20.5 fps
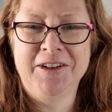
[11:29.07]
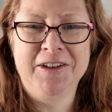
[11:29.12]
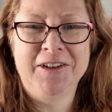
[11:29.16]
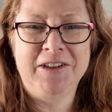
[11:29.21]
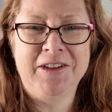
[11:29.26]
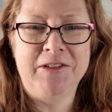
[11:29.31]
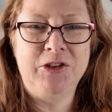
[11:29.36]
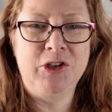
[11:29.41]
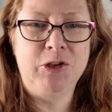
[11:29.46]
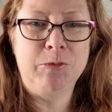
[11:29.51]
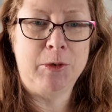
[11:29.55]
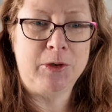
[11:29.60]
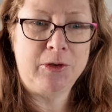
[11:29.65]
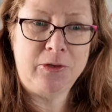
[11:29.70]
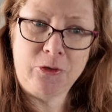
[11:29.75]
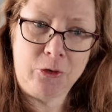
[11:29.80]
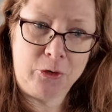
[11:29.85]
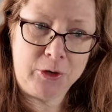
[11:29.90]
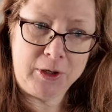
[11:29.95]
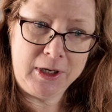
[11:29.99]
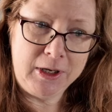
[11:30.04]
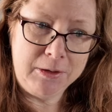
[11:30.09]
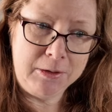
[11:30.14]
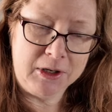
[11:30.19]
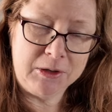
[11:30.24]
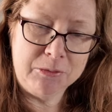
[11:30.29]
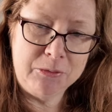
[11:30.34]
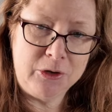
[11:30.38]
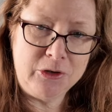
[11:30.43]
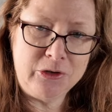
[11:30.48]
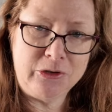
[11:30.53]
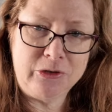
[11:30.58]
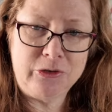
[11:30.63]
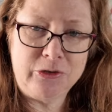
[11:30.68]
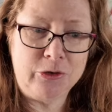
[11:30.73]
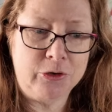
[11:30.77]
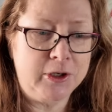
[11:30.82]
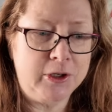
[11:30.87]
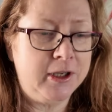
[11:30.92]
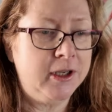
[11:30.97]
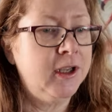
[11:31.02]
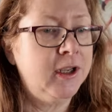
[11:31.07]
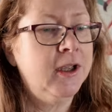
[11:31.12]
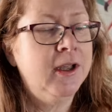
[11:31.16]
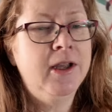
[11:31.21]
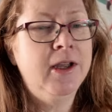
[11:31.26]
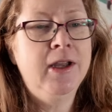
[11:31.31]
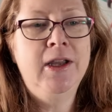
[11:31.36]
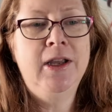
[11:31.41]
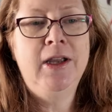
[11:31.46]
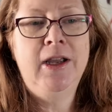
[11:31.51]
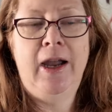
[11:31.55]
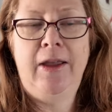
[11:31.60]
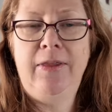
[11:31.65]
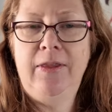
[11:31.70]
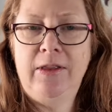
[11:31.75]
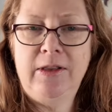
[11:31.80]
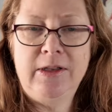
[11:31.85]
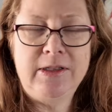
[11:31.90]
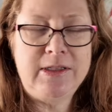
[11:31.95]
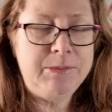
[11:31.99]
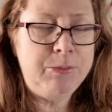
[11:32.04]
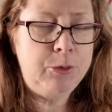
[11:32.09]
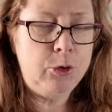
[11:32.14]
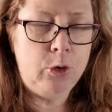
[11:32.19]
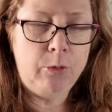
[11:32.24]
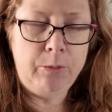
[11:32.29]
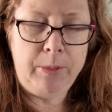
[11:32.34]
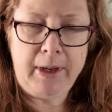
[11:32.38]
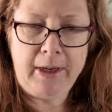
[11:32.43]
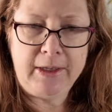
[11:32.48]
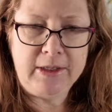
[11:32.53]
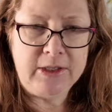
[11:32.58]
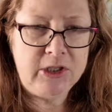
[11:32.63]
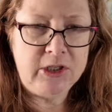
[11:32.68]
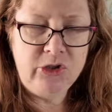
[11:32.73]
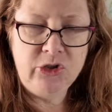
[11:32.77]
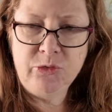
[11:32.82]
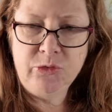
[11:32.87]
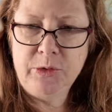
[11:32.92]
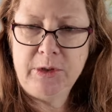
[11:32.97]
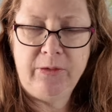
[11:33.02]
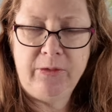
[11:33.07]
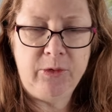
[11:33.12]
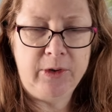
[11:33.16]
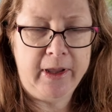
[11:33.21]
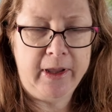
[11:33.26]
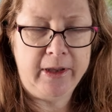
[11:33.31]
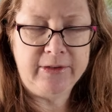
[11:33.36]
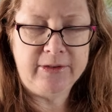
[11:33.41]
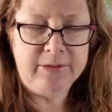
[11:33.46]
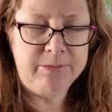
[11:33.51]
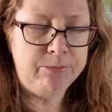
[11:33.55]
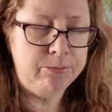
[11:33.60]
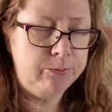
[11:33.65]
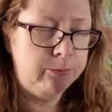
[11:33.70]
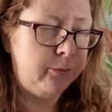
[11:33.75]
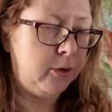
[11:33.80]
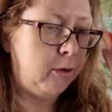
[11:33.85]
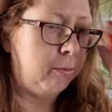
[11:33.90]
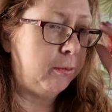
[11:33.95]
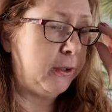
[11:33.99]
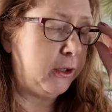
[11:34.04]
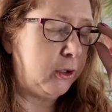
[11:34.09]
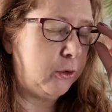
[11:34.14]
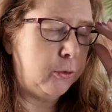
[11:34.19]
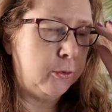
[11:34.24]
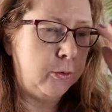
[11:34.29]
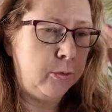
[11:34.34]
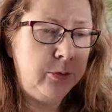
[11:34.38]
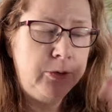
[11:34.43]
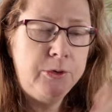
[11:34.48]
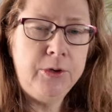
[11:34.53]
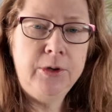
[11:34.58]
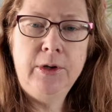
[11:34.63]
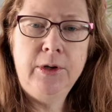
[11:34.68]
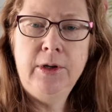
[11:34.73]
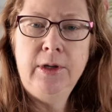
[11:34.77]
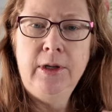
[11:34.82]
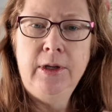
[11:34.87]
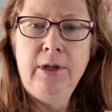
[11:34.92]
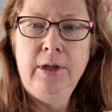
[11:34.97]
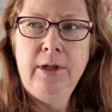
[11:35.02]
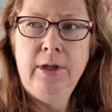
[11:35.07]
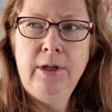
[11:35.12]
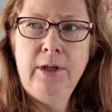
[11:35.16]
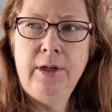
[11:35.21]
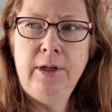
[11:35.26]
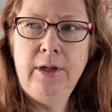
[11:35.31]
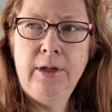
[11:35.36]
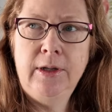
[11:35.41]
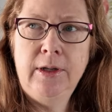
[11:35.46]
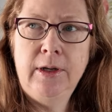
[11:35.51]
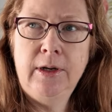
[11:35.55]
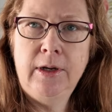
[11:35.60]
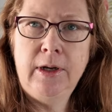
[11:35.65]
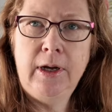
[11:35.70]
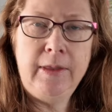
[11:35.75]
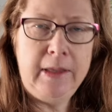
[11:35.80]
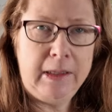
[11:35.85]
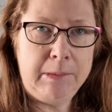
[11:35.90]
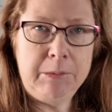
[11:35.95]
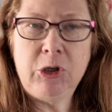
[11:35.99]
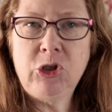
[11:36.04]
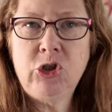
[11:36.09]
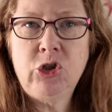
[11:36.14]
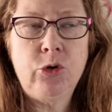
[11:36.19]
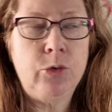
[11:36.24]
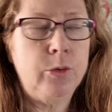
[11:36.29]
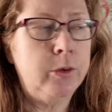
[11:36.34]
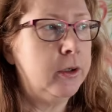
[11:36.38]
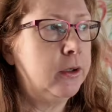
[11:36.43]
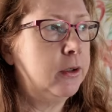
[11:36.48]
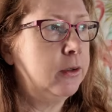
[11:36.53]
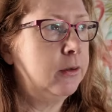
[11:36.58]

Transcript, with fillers: I was doing my stocking, like compression stocking, and then the support bandage, whatever that's properly called, and then my shoe.